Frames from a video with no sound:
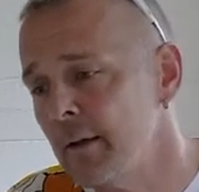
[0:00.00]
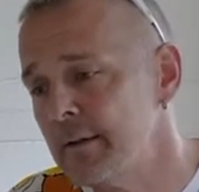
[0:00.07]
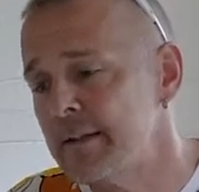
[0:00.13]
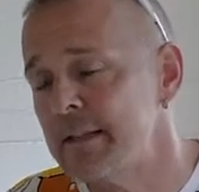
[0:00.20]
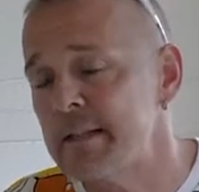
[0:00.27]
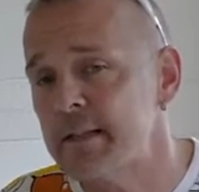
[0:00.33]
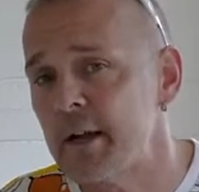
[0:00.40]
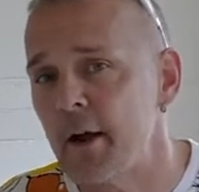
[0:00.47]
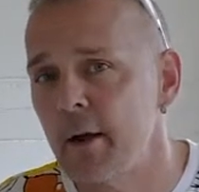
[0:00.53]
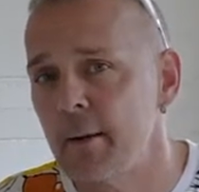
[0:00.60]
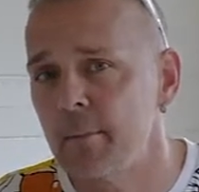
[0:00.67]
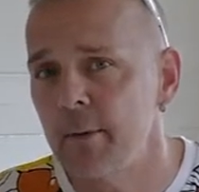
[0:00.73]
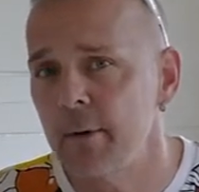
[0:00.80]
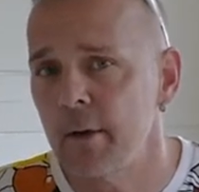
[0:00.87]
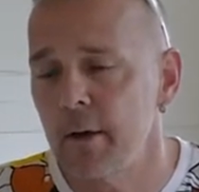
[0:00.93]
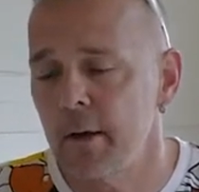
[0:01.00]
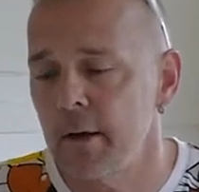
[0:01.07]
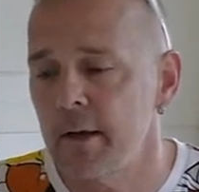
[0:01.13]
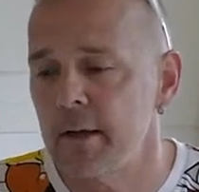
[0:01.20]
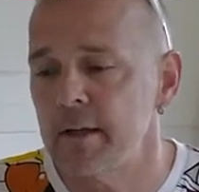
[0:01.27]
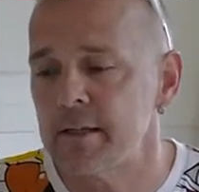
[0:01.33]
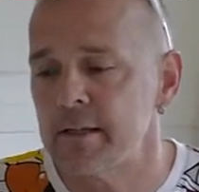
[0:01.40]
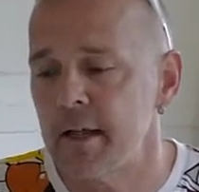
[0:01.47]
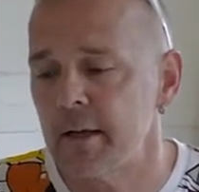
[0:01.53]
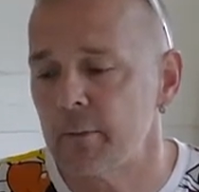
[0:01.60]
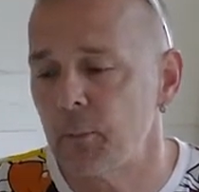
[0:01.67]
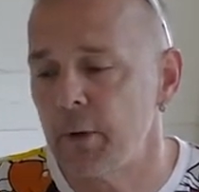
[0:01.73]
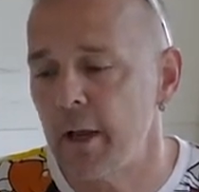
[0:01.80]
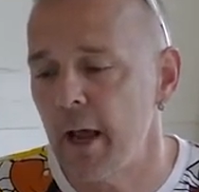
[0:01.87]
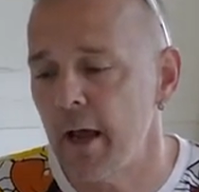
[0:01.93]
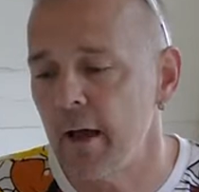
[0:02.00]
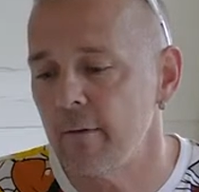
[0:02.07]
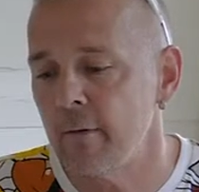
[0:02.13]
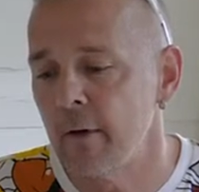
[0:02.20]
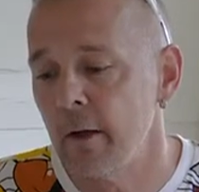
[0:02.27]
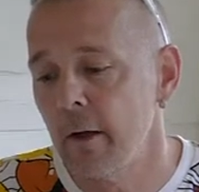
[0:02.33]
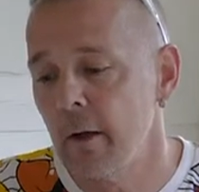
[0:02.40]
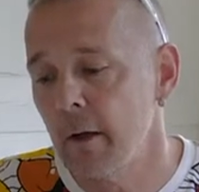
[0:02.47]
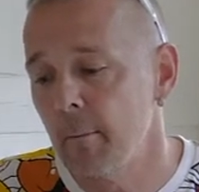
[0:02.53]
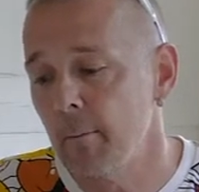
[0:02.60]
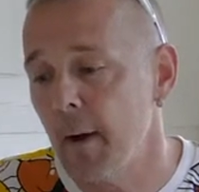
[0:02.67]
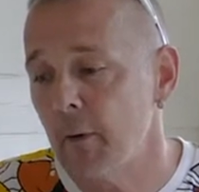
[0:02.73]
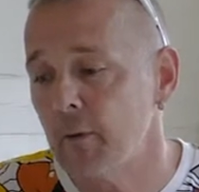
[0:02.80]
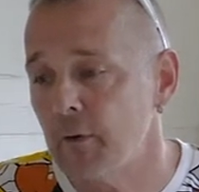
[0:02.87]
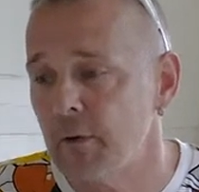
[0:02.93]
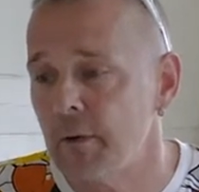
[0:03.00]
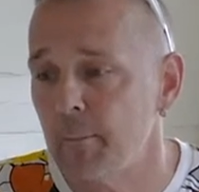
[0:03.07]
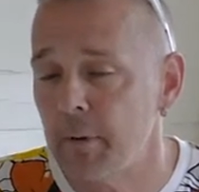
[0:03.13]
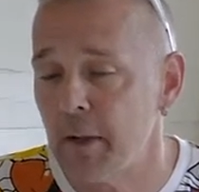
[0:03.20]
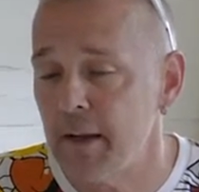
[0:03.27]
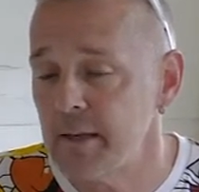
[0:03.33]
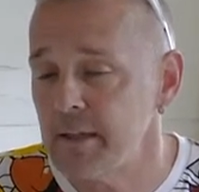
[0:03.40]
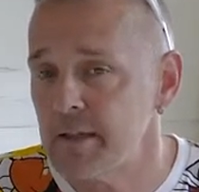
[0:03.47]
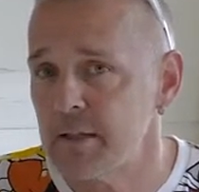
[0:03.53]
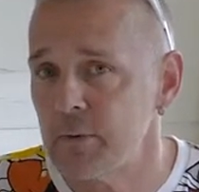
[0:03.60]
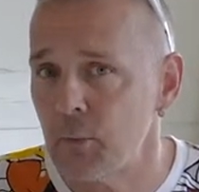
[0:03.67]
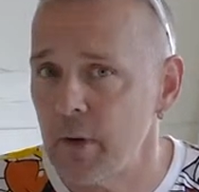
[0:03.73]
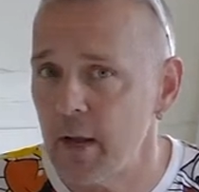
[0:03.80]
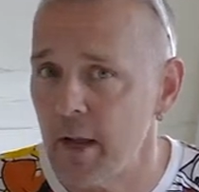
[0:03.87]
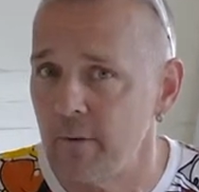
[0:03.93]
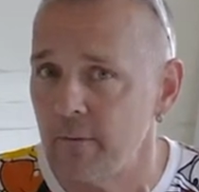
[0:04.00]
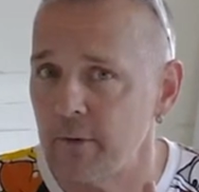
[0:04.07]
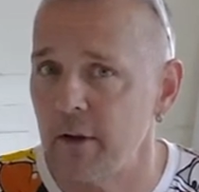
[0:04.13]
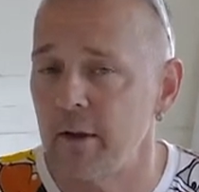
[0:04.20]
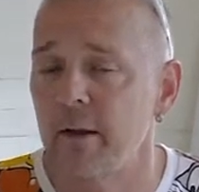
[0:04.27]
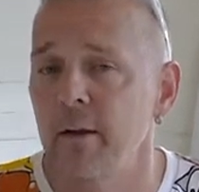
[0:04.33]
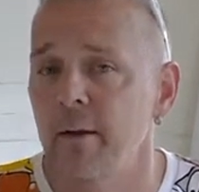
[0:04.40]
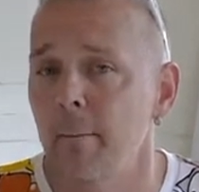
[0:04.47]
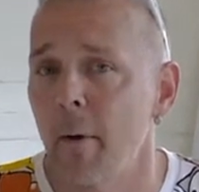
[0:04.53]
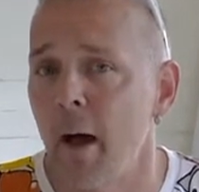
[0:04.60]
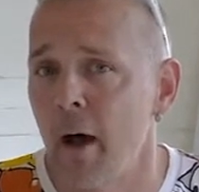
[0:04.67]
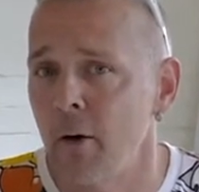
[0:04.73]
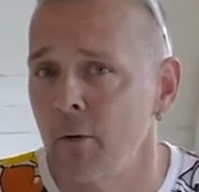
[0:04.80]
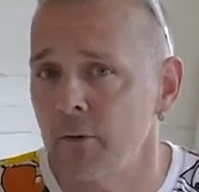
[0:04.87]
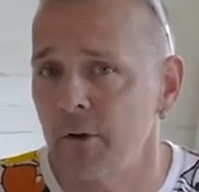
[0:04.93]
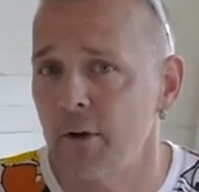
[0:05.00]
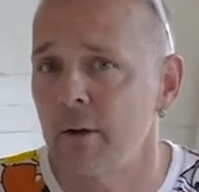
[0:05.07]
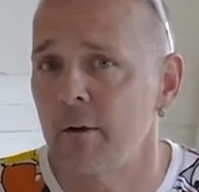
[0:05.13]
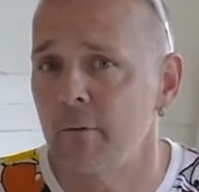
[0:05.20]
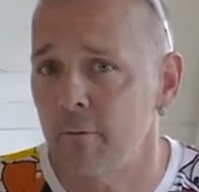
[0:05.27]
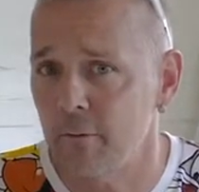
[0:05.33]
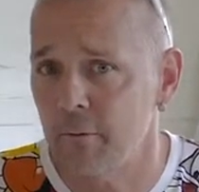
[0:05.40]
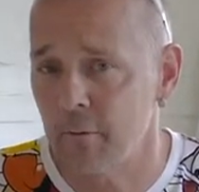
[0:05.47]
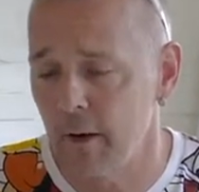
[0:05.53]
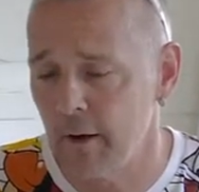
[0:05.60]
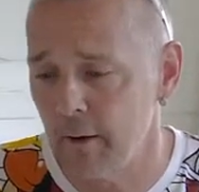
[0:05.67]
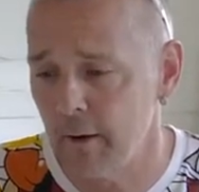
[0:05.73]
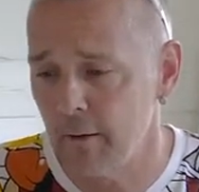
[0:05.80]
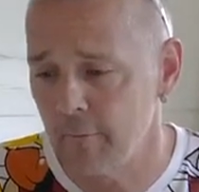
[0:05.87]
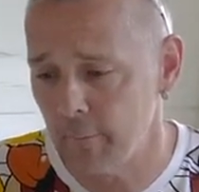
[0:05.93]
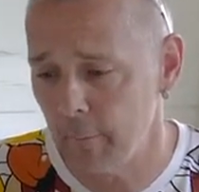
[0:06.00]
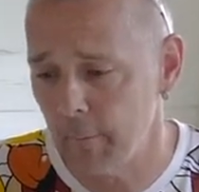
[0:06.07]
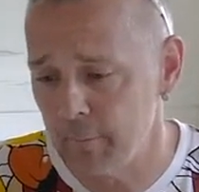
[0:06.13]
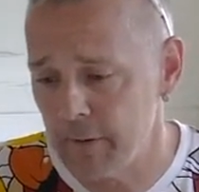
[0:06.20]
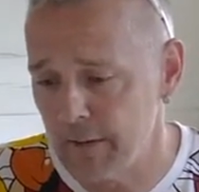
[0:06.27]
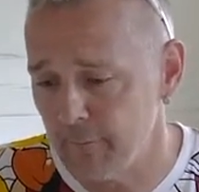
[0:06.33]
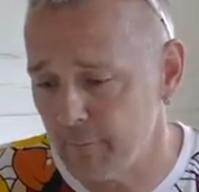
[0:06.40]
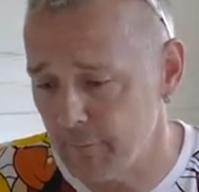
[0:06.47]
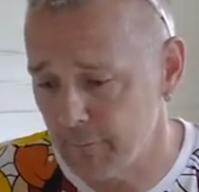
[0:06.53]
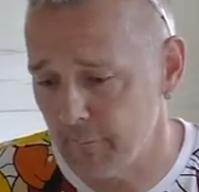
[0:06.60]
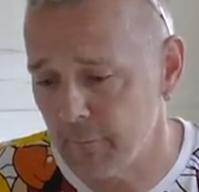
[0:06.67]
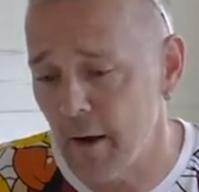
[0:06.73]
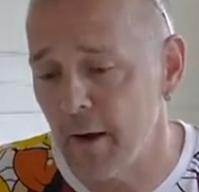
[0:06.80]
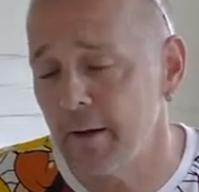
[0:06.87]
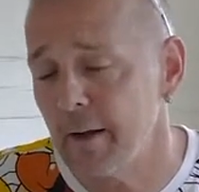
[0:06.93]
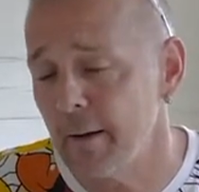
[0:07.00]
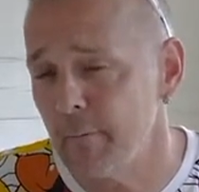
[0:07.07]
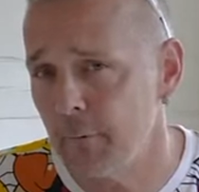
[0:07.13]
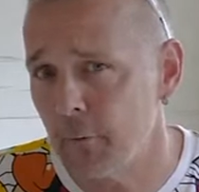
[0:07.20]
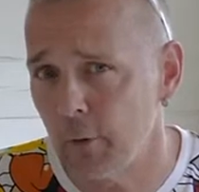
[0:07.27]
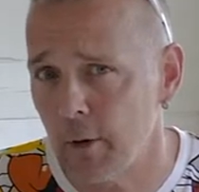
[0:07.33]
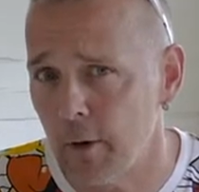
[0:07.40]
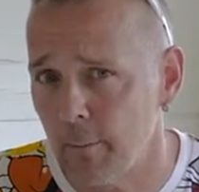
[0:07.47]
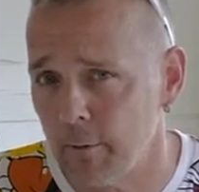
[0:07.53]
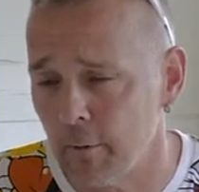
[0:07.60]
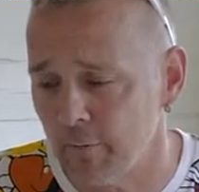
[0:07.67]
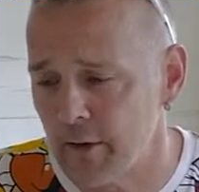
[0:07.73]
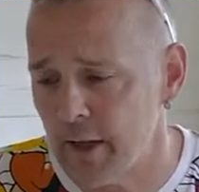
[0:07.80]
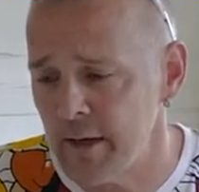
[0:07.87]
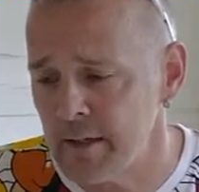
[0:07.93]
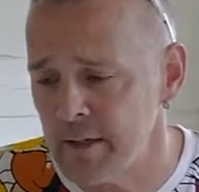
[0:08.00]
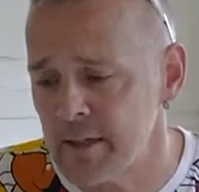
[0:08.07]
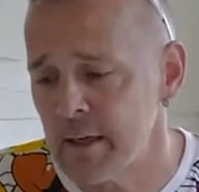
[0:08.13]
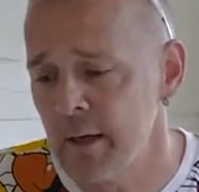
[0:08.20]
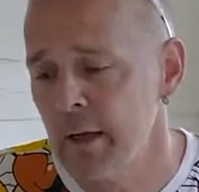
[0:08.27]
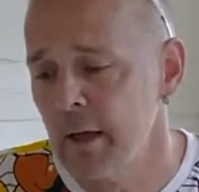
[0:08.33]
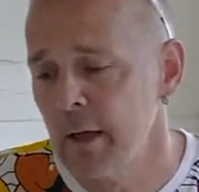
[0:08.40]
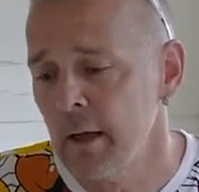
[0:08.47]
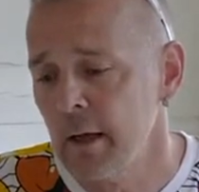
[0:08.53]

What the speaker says: this time is that we have mounted the planes, we have taken them out and been flying them for a couple of days.